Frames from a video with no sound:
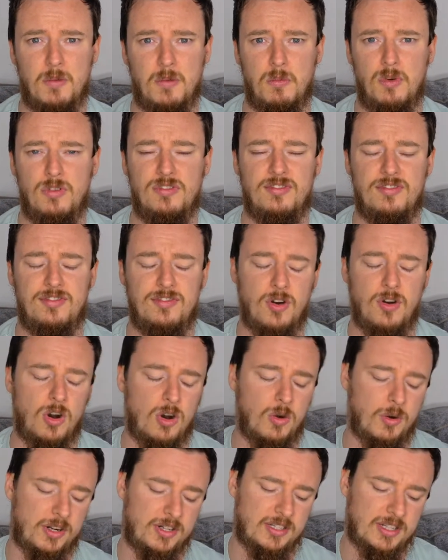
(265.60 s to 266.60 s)
moving
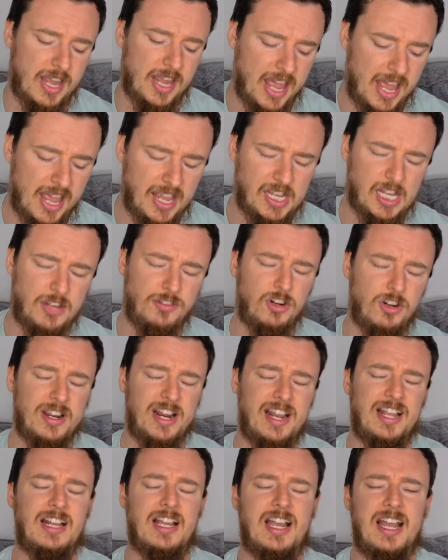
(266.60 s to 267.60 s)
forward. If you look
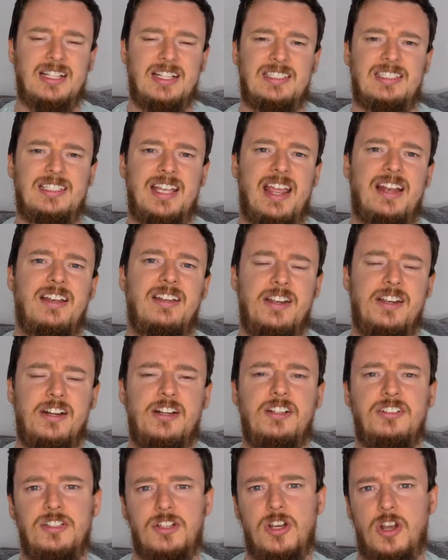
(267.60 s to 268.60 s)
at it, guys, 10
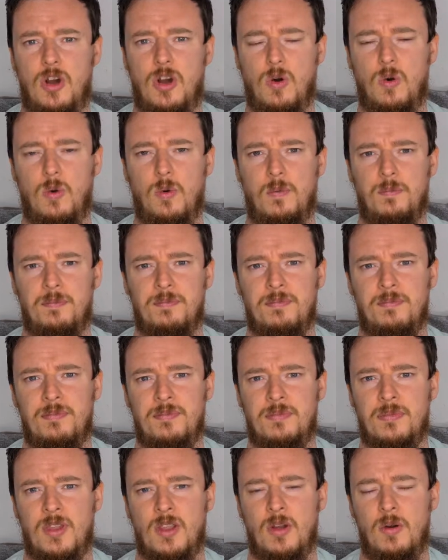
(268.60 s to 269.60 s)
years ago,
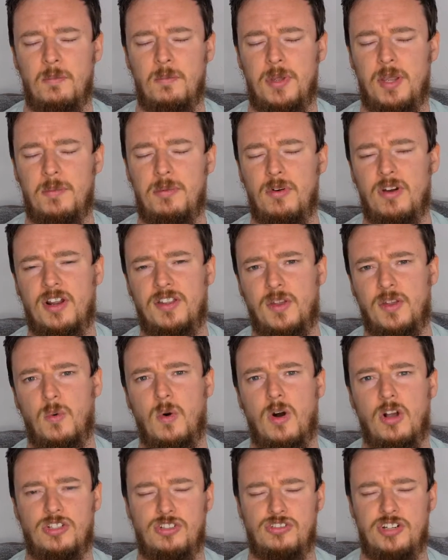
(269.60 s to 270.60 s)
people looking at the
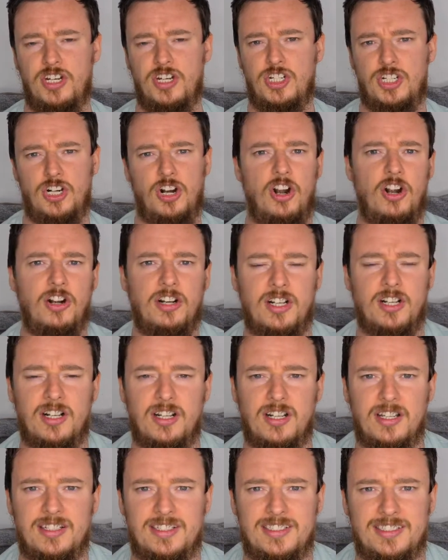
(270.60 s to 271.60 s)
Wall Street
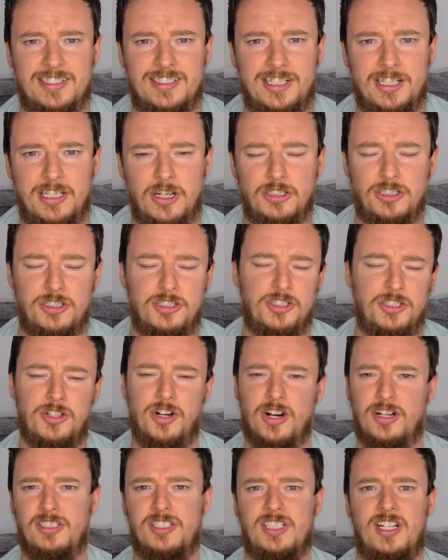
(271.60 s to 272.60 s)
Journal, the New
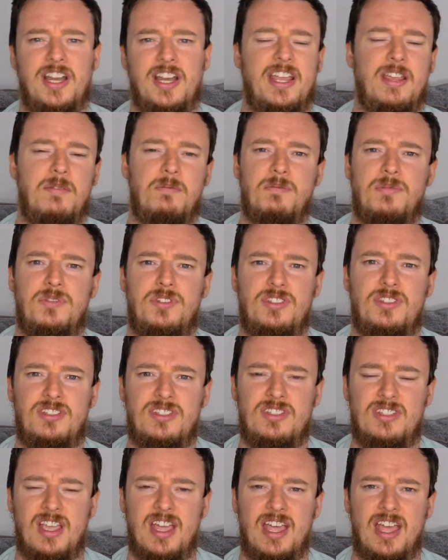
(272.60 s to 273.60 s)
York
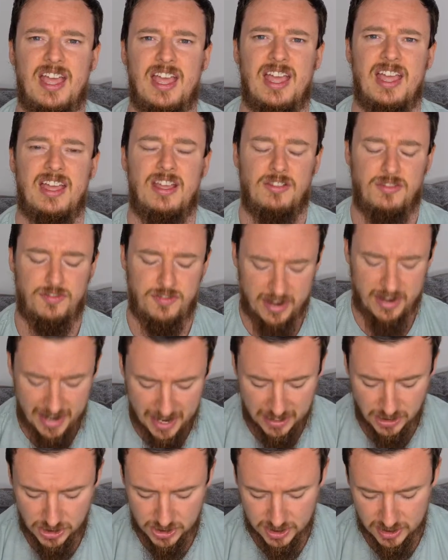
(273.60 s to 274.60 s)
Times,
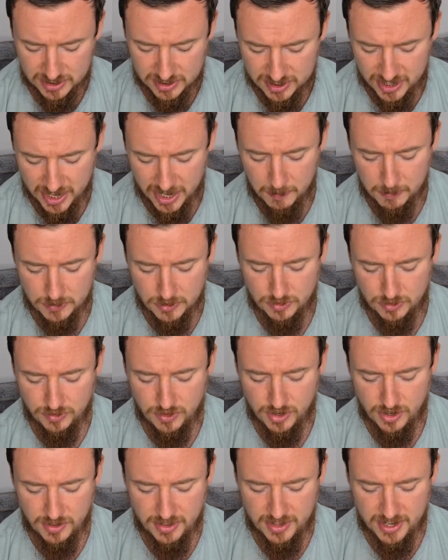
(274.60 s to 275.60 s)
Financial Times
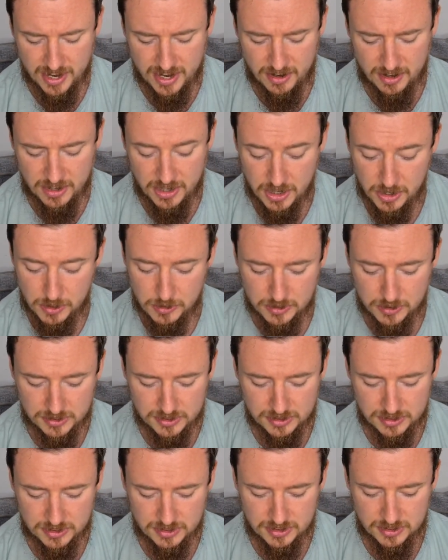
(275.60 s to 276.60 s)
for their
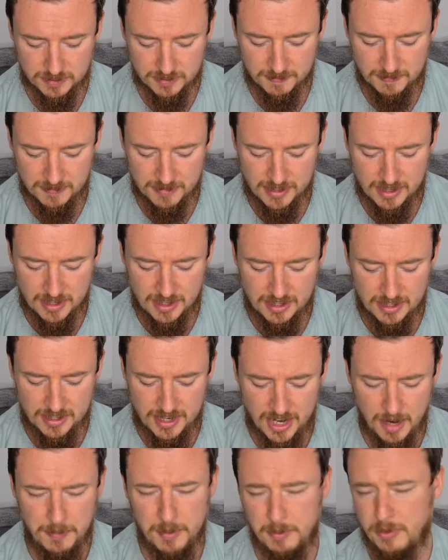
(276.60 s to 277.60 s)
news.
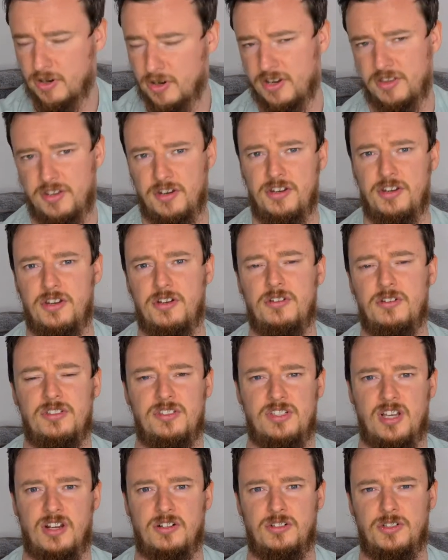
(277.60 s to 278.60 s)
Now people are looking at the
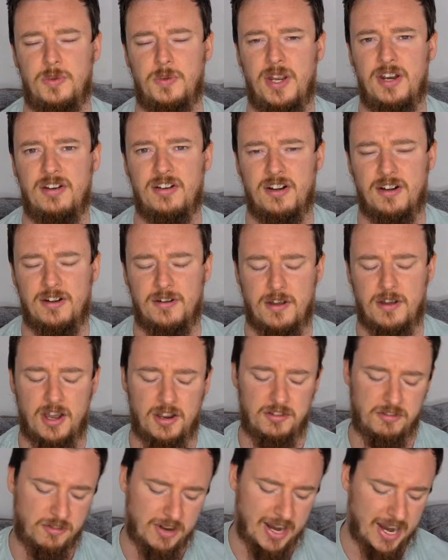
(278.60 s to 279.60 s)
news on Twitter,
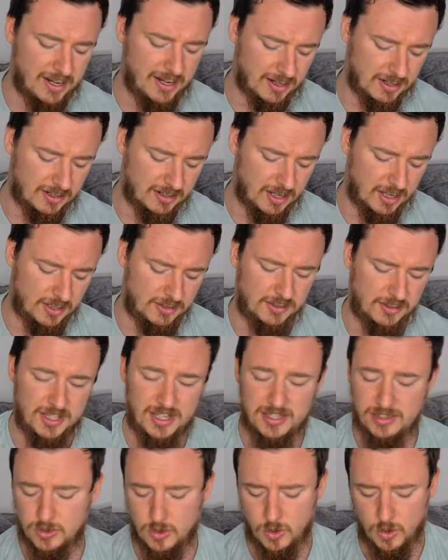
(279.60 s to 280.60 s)
on Reddit, on
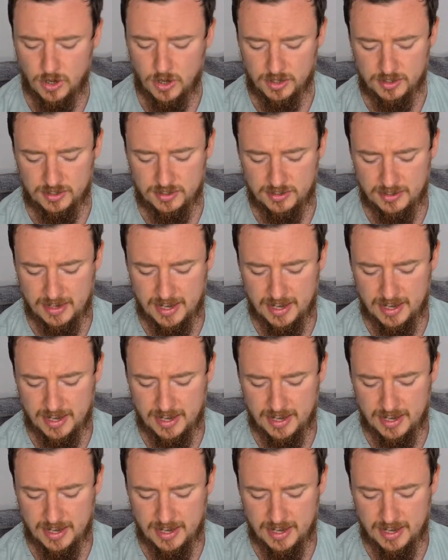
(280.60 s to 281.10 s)
Discord.